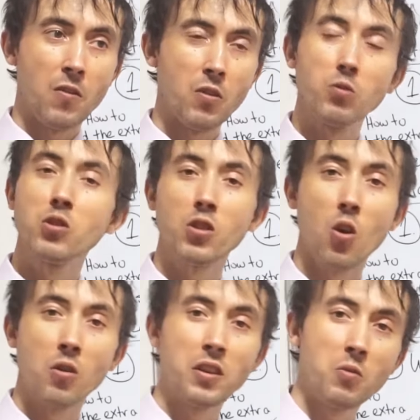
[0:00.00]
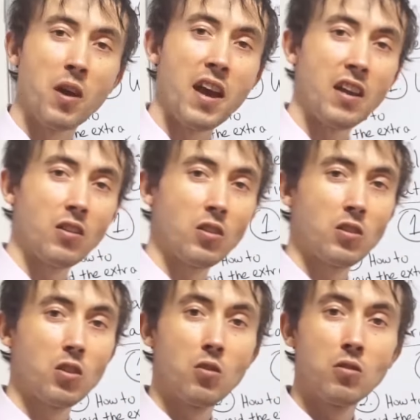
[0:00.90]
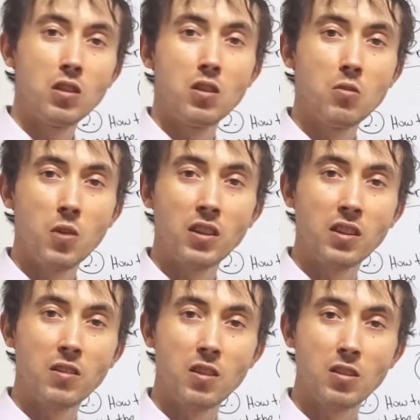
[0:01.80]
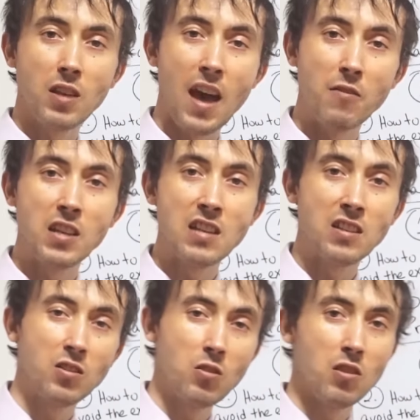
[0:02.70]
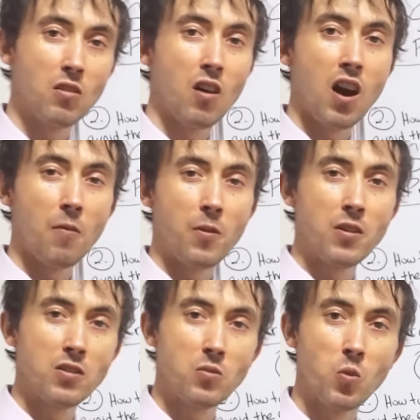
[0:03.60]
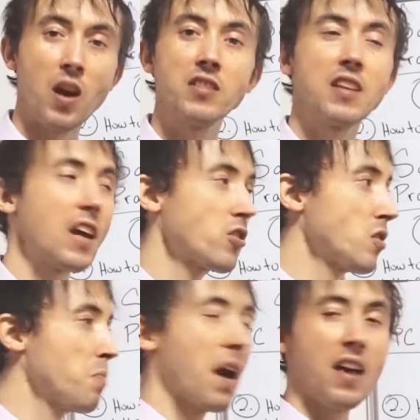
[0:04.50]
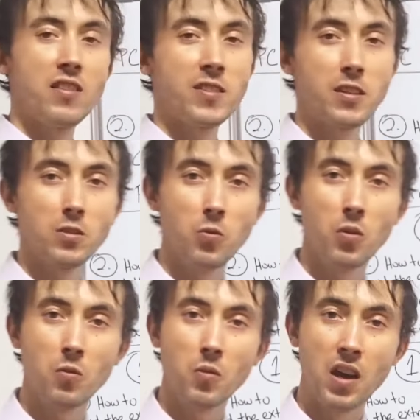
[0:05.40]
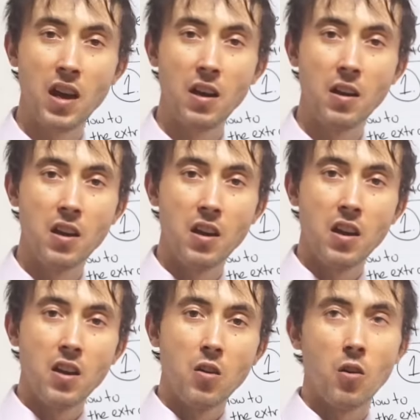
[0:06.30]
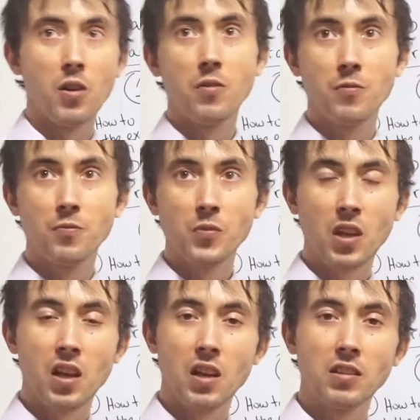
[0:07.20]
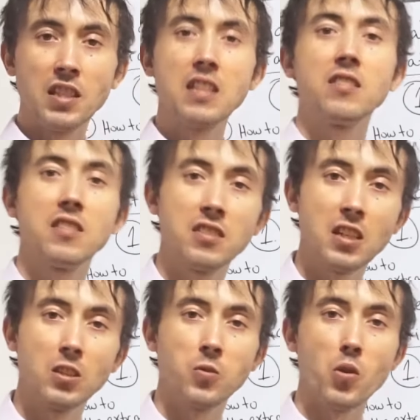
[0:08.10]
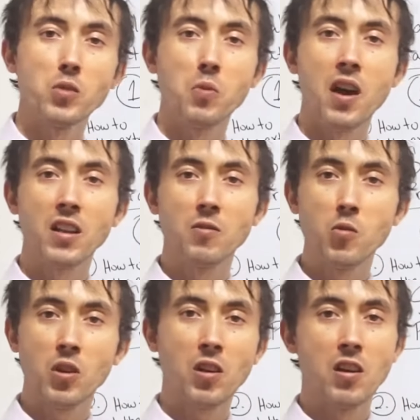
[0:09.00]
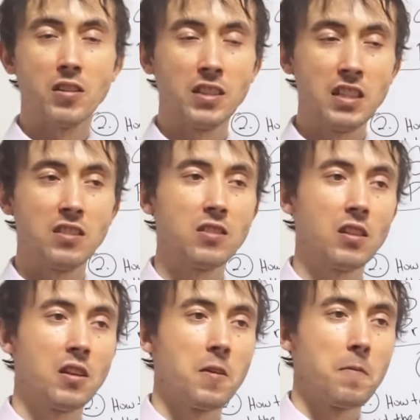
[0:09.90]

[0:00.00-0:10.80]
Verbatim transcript: this is the only way to do what this Advertising Studio offers, was to actually buy the Salesforce, uh, or uh, lease the Salesforce product, if you want to call it lease,